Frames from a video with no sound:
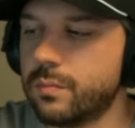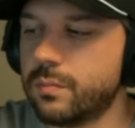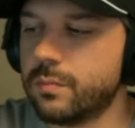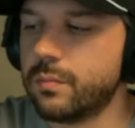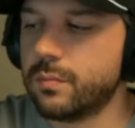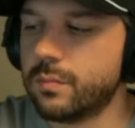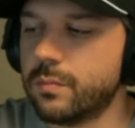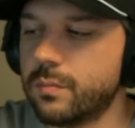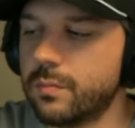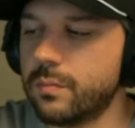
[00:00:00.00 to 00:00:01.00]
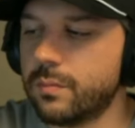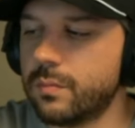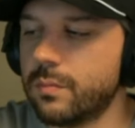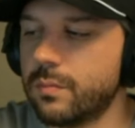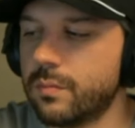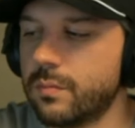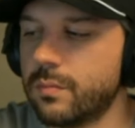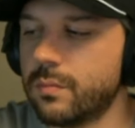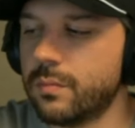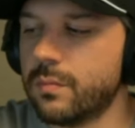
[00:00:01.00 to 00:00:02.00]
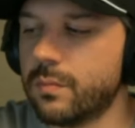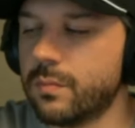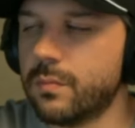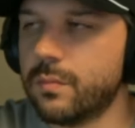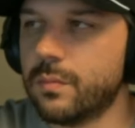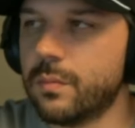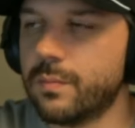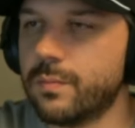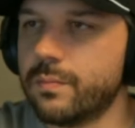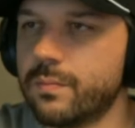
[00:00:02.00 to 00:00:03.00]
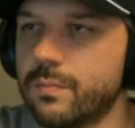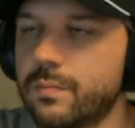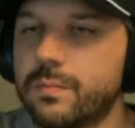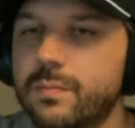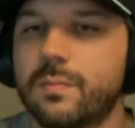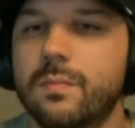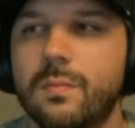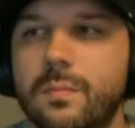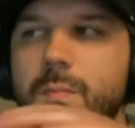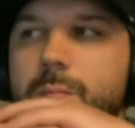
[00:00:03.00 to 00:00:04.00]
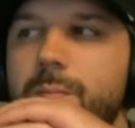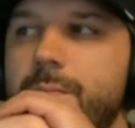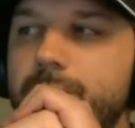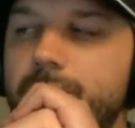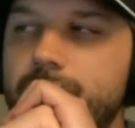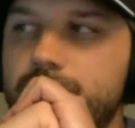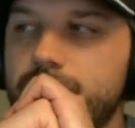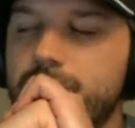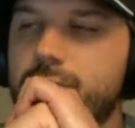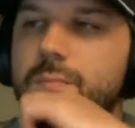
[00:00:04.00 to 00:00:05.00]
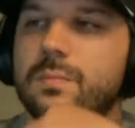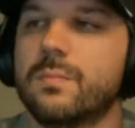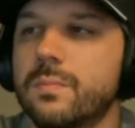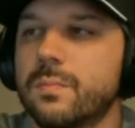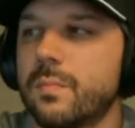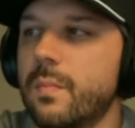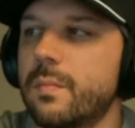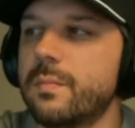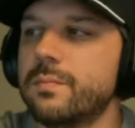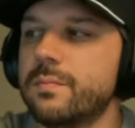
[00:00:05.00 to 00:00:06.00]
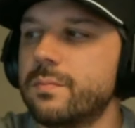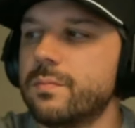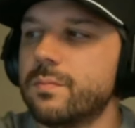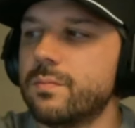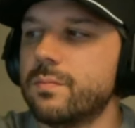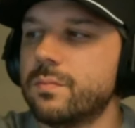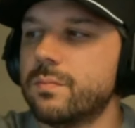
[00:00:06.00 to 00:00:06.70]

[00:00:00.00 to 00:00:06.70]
No words are spoken by the person on screen.